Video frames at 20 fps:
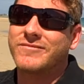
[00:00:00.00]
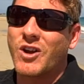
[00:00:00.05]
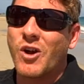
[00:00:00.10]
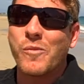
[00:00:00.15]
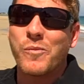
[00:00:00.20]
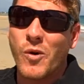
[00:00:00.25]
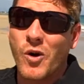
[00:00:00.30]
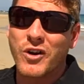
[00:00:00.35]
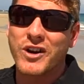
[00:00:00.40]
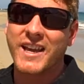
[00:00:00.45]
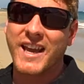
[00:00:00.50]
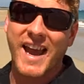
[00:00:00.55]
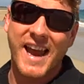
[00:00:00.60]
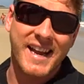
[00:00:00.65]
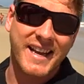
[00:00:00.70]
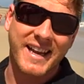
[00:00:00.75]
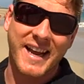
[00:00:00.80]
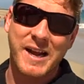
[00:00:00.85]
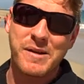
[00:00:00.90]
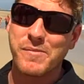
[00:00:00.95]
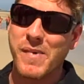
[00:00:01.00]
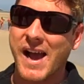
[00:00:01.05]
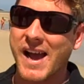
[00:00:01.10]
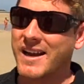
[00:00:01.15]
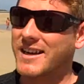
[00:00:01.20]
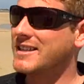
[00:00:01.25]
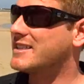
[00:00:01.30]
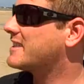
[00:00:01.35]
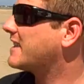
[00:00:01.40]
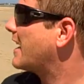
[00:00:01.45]
Got bored again. Came
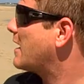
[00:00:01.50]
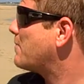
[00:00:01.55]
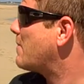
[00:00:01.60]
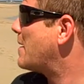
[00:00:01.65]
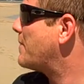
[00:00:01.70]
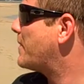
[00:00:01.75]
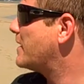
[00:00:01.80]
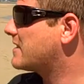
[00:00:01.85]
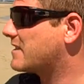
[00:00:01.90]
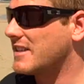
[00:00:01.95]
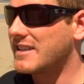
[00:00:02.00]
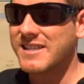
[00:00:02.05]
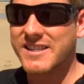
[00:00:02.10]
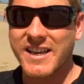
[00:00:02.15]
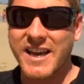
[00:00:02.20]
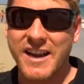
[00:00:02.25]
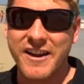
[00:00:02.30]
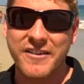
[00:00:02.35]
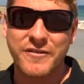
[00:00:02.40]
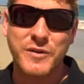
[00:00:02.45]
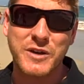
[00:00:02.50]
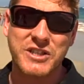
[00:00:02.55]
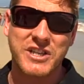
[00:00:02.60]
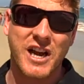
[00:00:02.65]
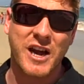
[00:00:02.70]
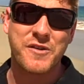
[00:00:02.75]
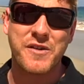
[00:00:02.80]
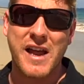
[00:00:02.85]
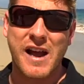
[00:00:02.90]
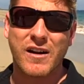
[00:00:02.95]
back and set up my business here, which
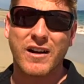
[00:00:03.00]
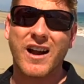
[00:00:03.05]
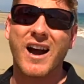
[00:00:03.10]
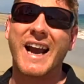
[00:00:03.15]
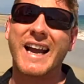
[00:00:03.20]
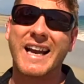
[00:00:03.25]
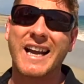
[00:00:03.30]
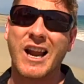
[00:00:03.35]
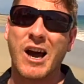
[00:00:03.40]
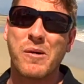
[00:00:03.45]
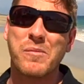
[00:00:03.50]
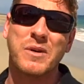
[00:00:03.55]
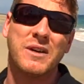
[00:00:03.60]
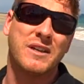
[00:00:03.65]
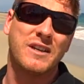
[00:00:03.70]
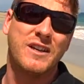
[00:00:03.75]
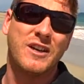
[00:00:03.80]
I own now, Kite Club,